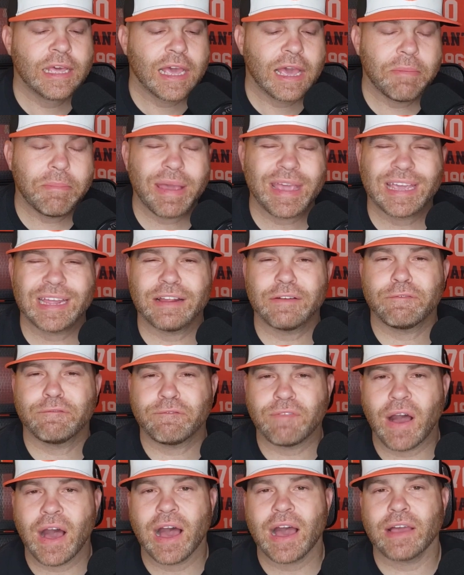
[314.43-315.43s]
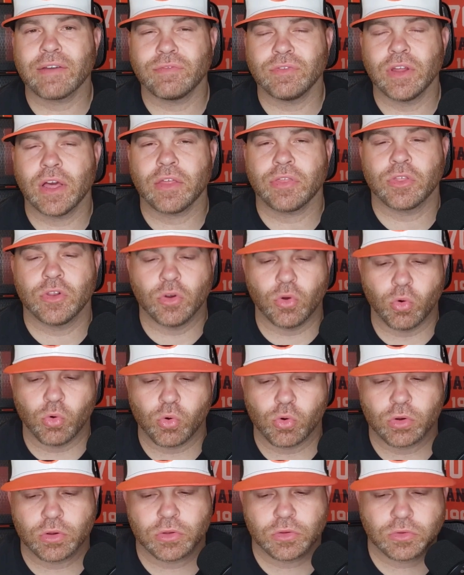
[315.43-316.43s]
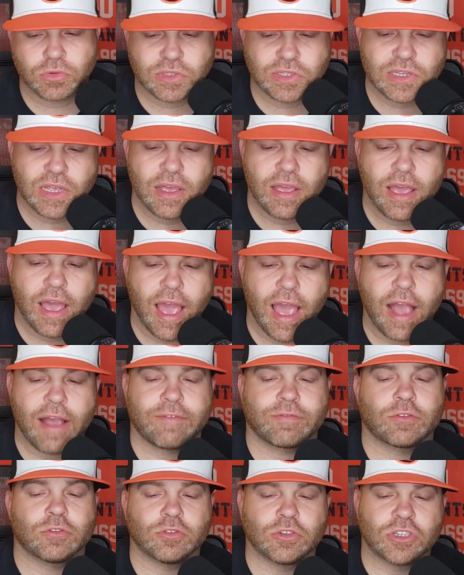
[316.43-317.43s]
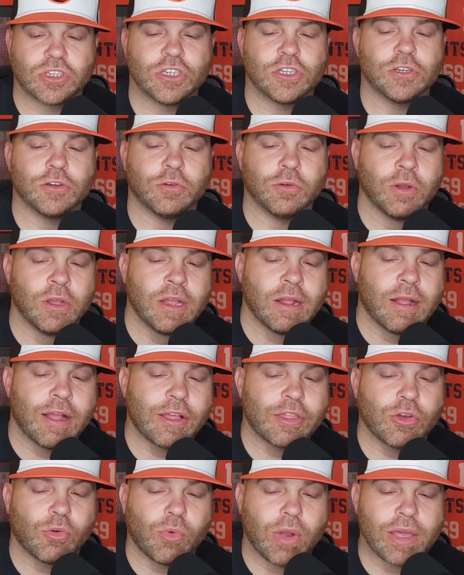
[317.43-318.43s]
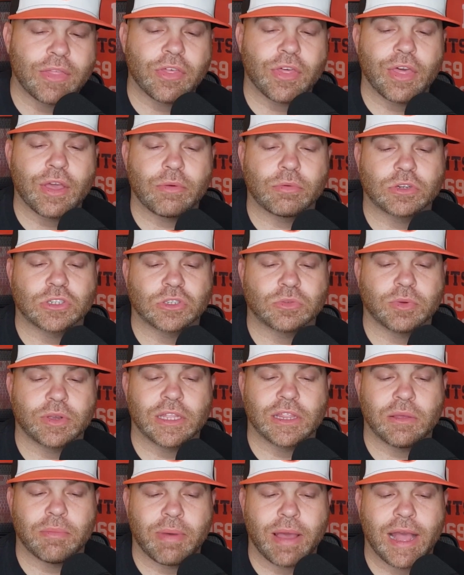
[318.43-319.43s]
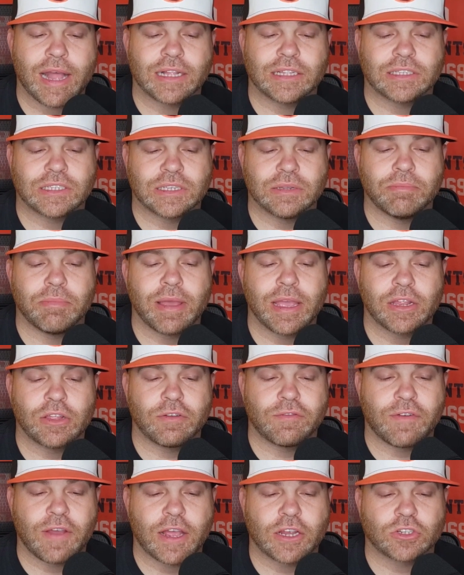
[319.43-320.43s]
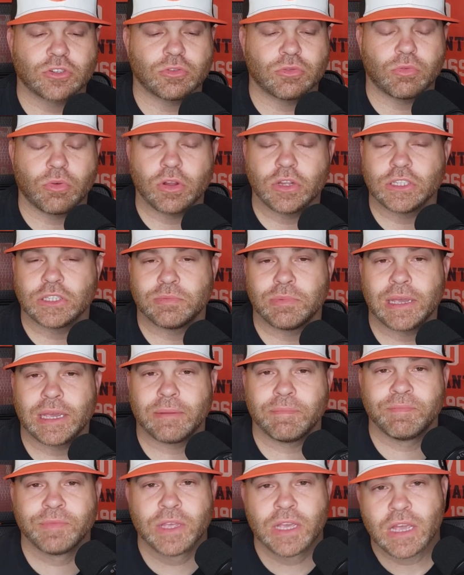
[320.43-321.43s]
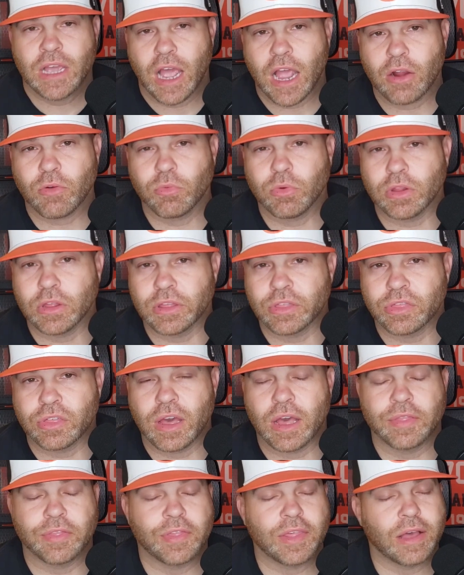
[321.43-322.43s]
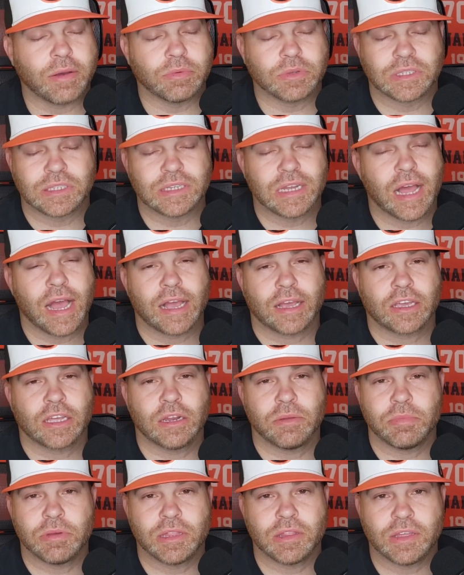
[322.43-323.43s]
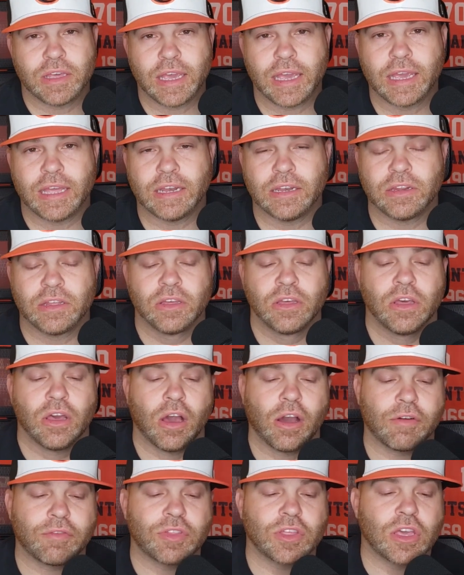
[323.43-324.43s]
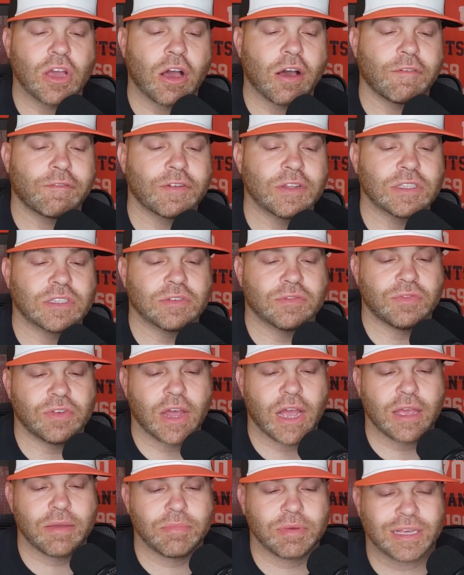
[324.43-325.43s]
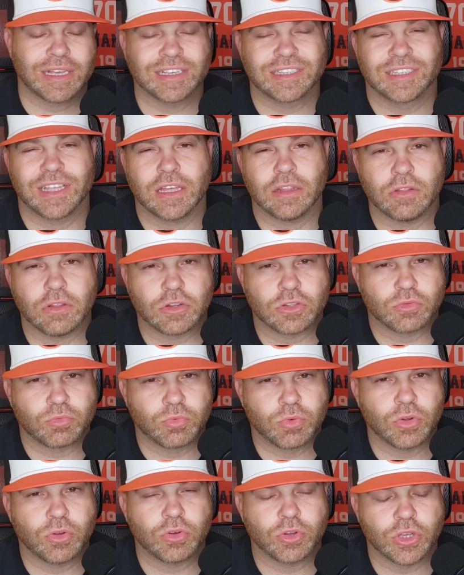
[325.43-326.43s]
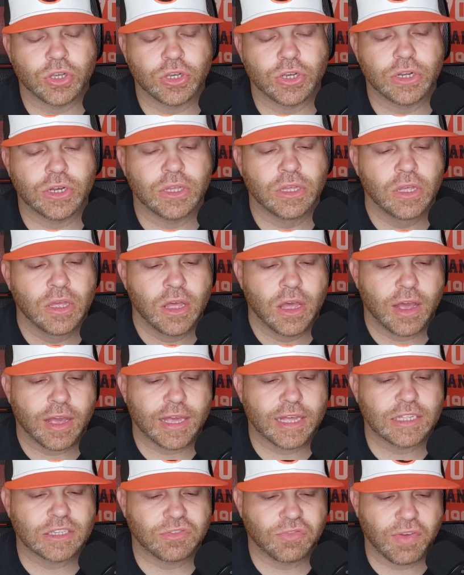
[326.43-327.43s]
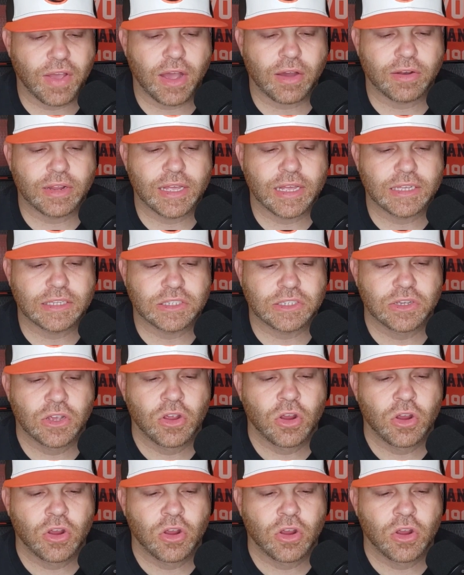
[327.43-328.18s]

and making it 5-0 Orioles after 2. And the way that they were swinging the bats and manufacturing runs, man, I really thought that was not going to be the end of the offensive night because they looked real good against Valdez